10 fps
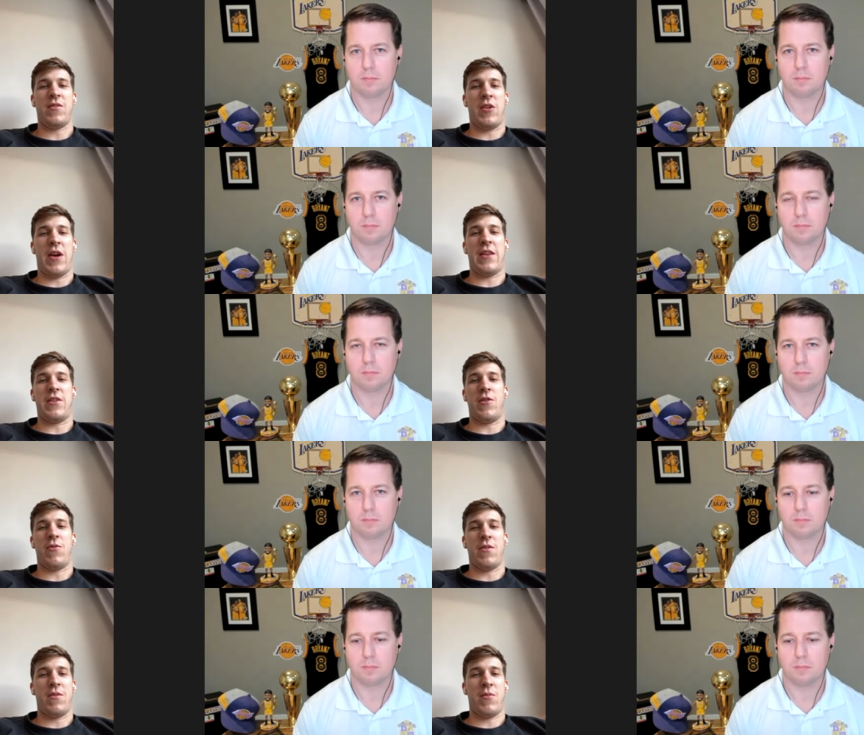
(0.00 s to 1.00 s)
Speaker 1: and you got to
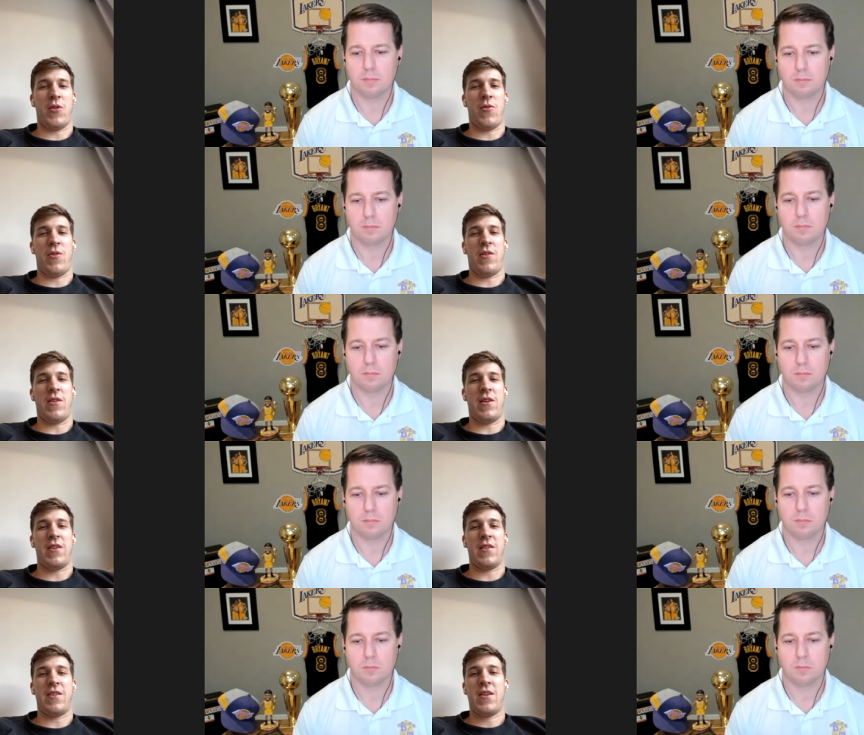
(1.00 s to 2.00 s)
deal with them
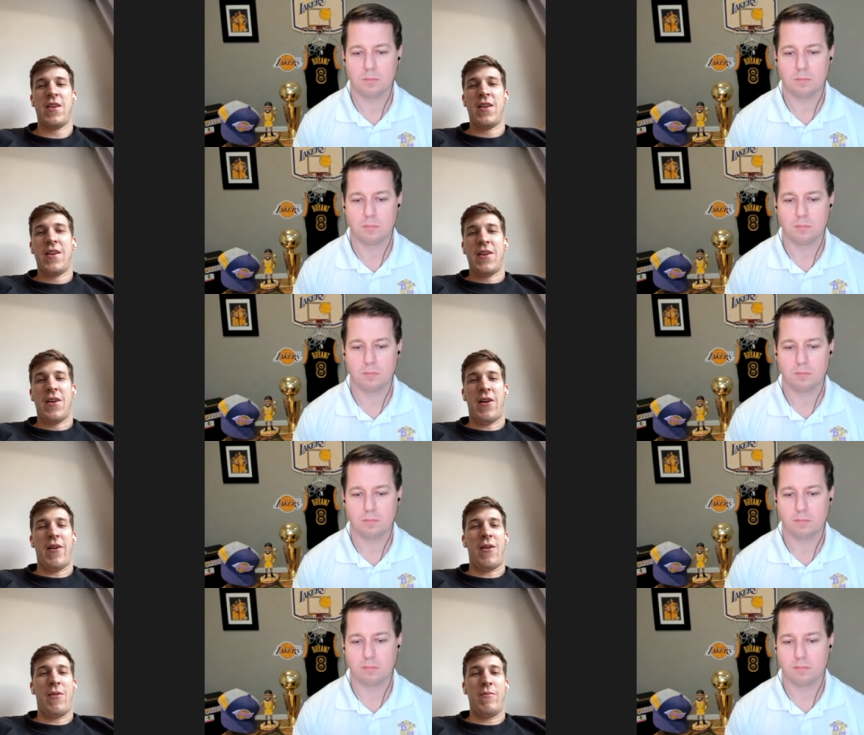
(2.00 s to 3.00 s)
accordingly. And
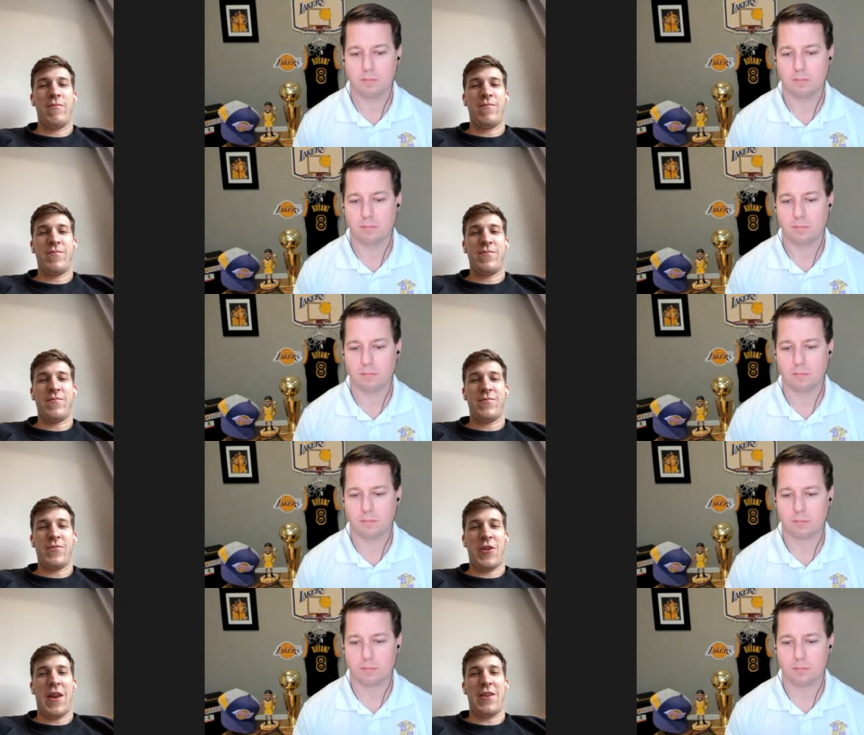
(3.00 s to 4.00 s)
um,
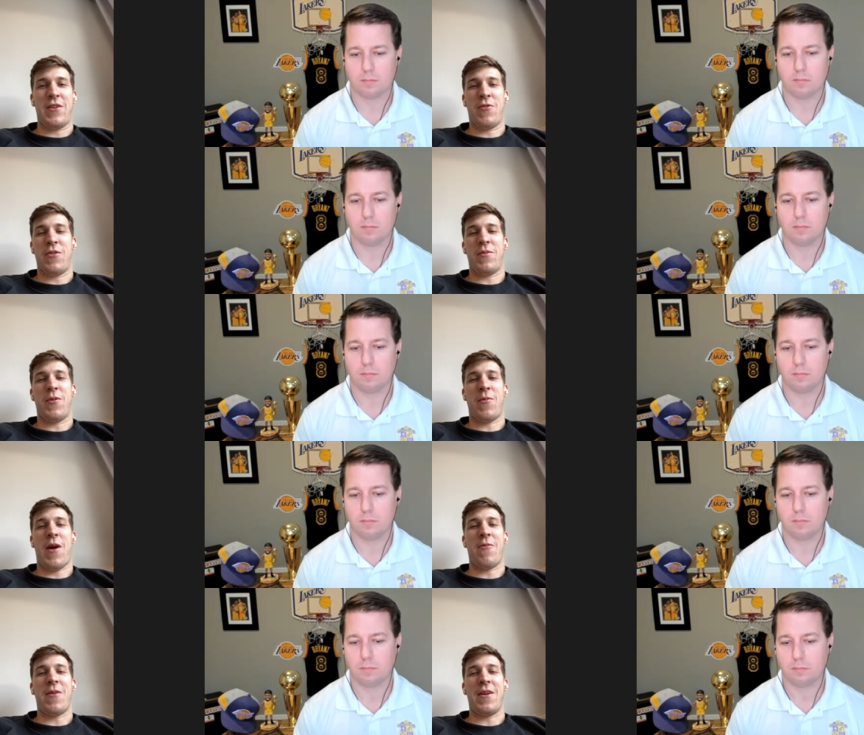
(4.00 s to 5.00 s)
you got to deal with them
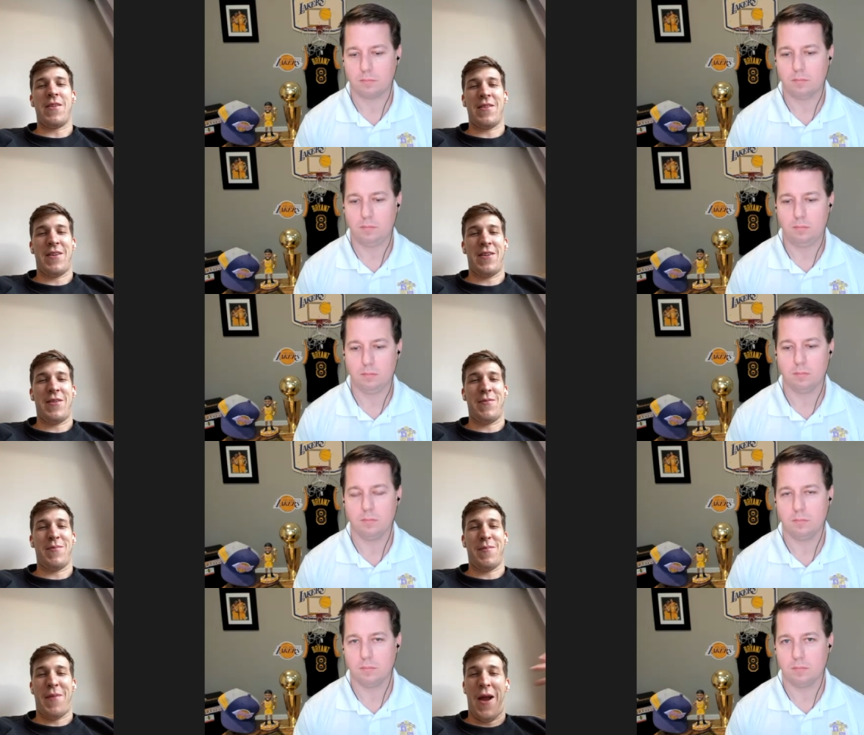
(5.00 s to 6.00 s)
the right way.
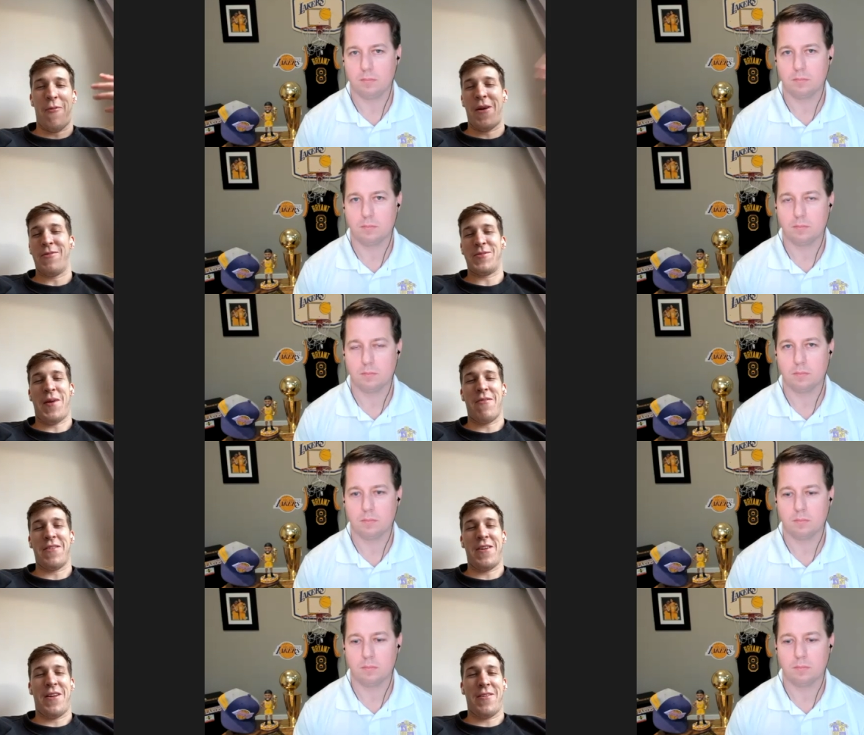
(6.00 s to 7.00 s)
Uh, my way was
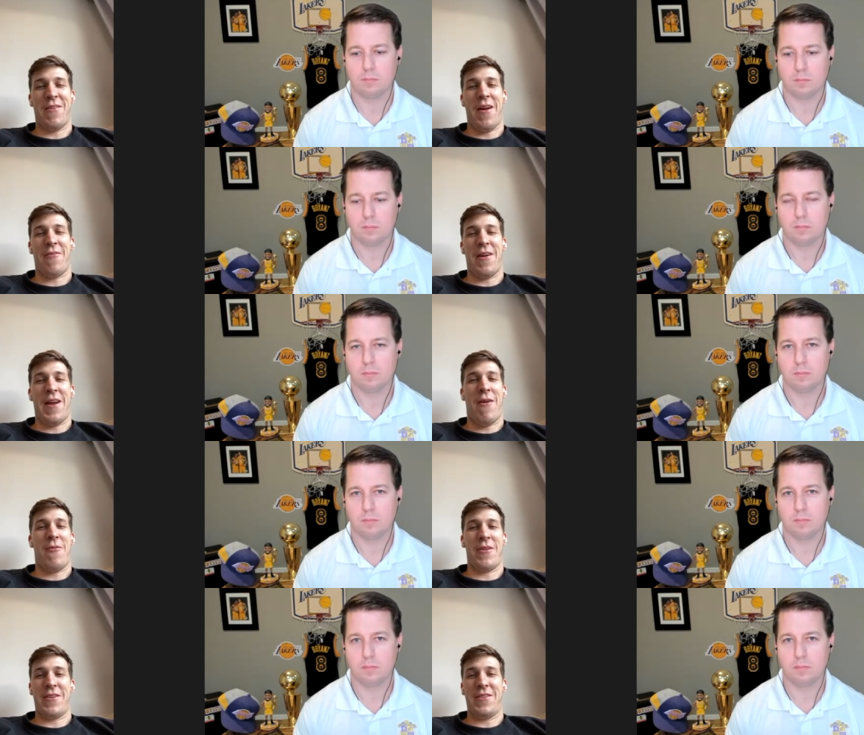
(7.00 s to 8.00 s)
probably not the right
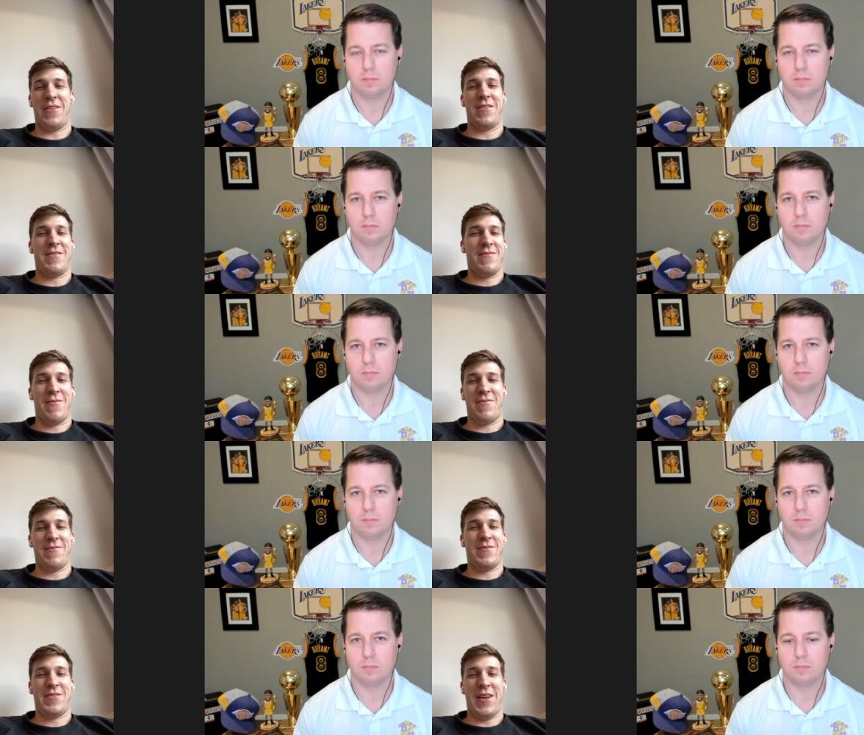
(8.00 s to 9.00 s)
way. I wanted to
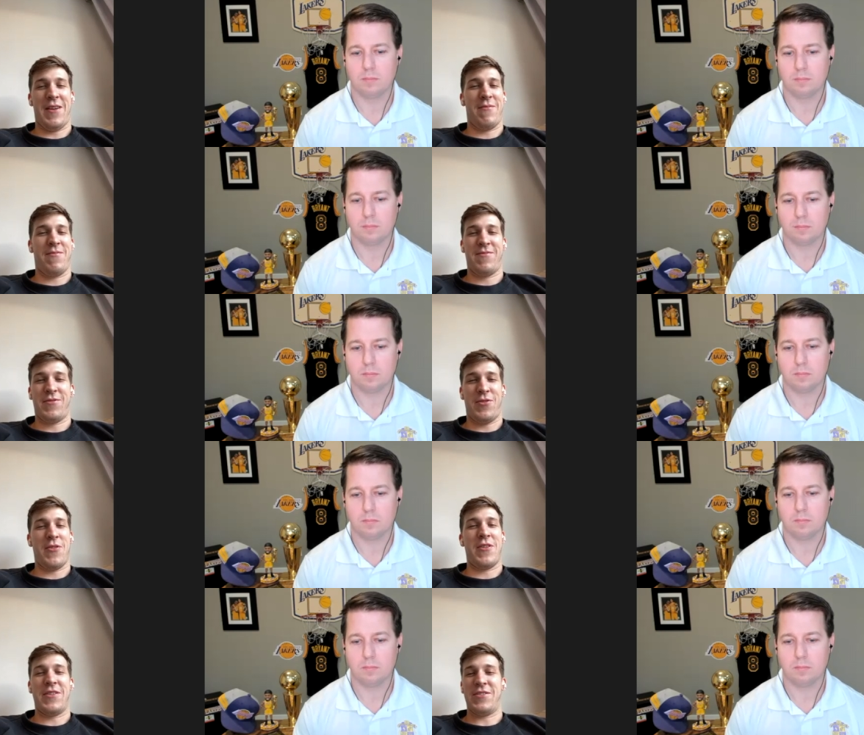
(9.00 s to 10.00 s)
say
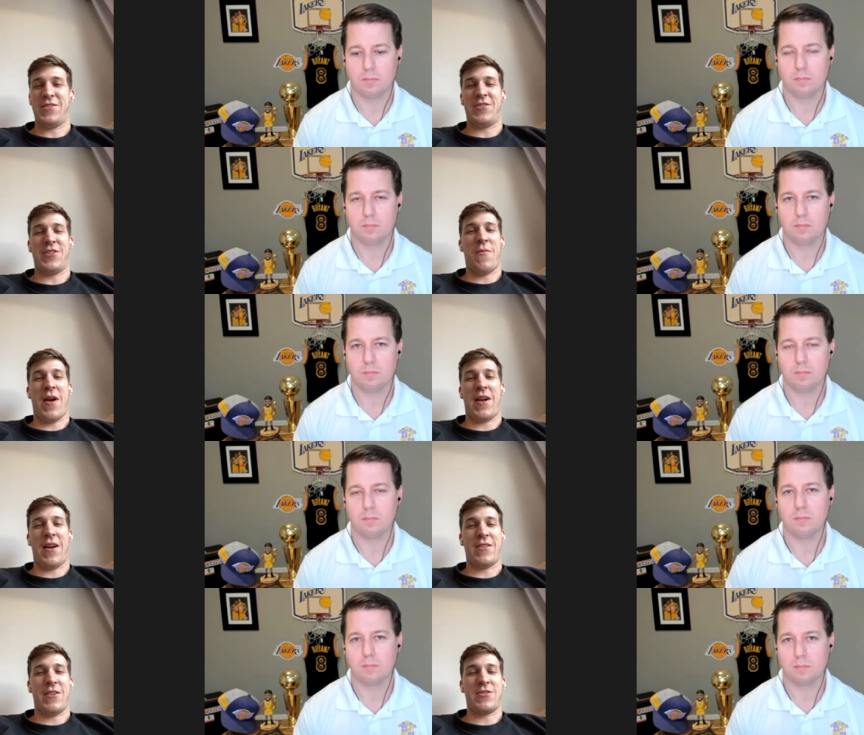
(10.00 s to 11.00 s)
screw it and just jump
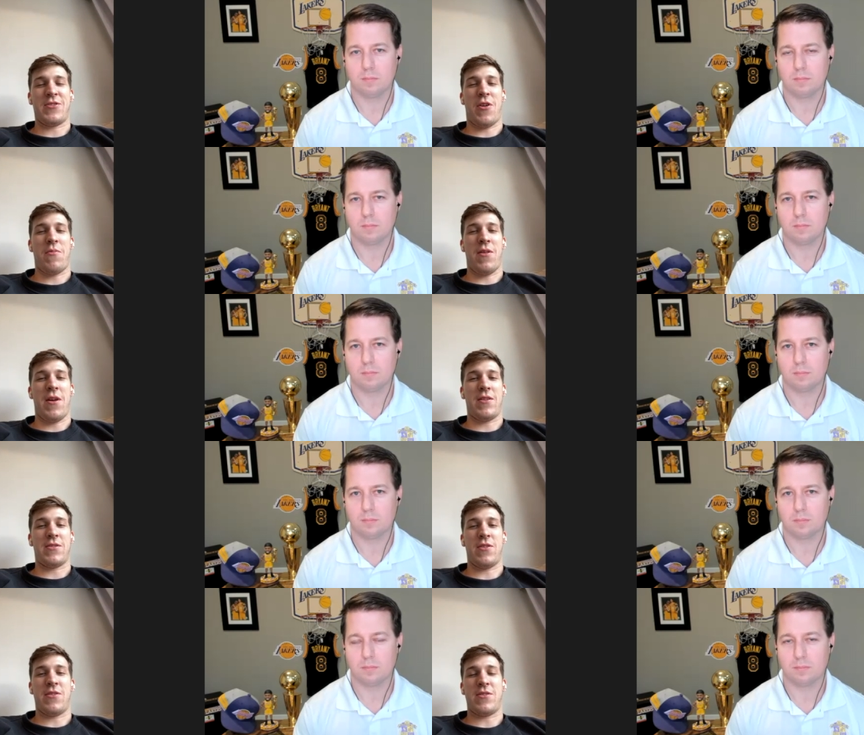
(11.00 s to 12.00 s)
back out there and start
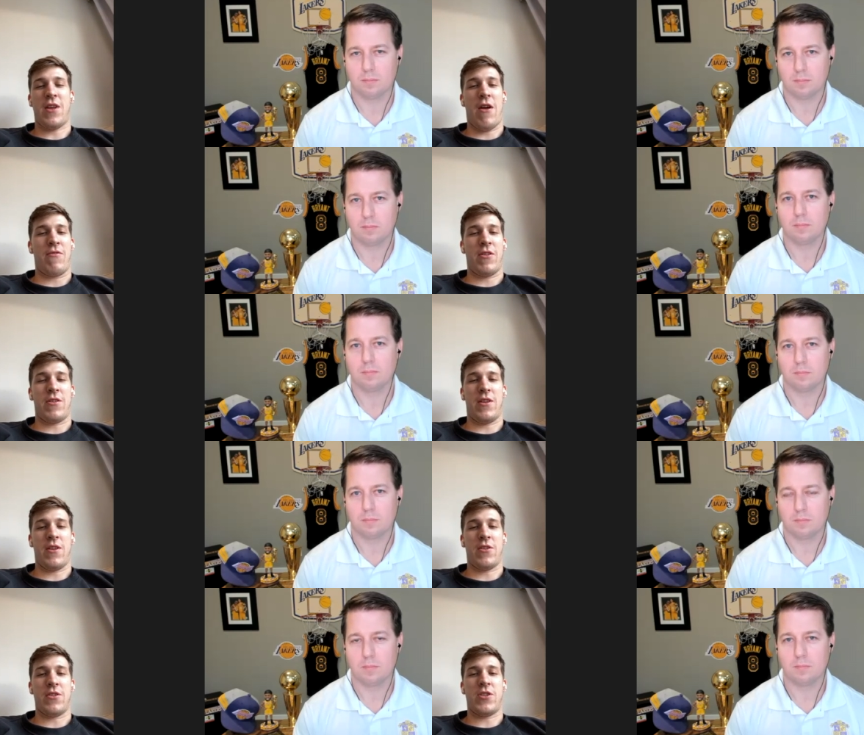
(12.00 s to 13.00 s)
playing. So the staff
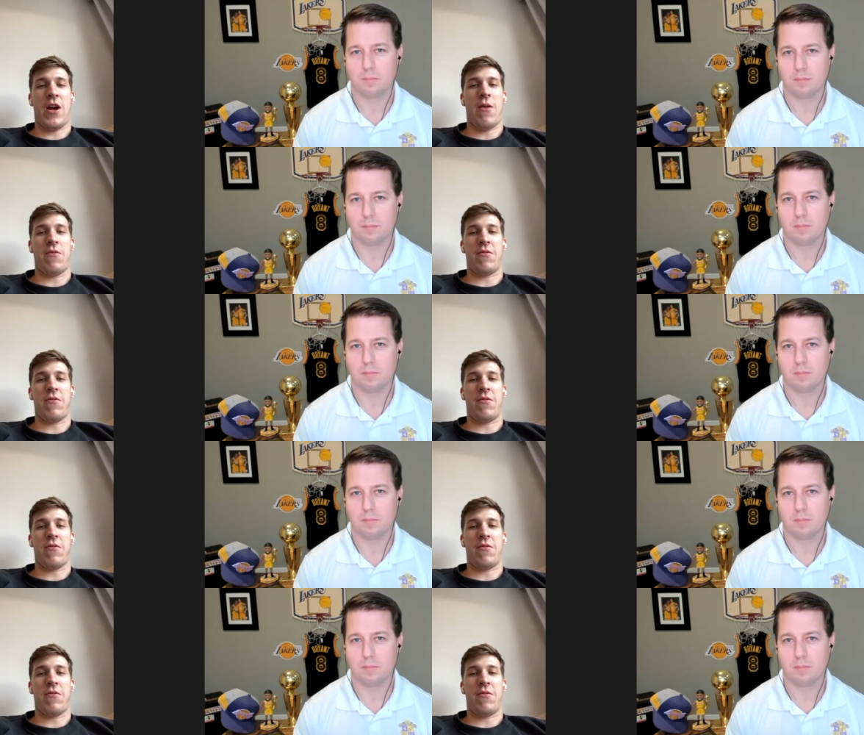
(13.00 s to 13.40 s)
did, did a good